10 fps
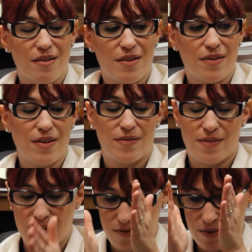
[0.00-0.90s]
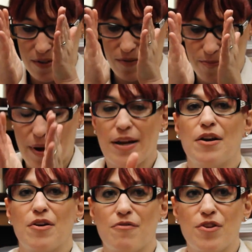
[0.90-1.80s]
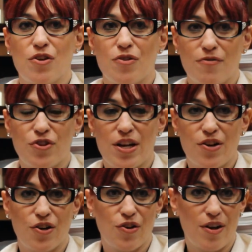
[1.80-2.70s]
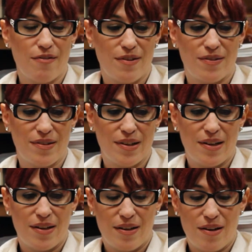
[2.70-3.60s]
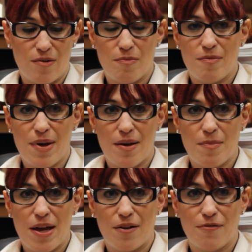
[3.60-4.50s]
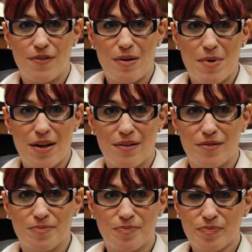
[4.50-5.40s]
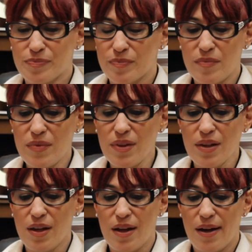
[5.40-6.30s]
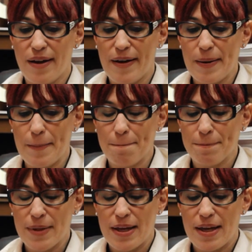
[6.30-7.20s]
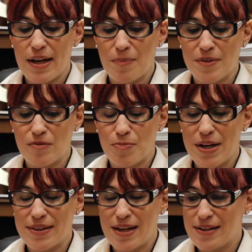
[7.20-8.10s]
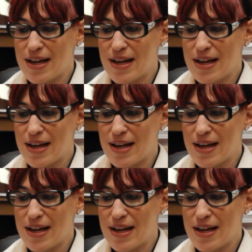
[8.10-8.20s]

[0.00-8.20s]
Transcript: this binary view of gender. You have this, male, female. It helps us break that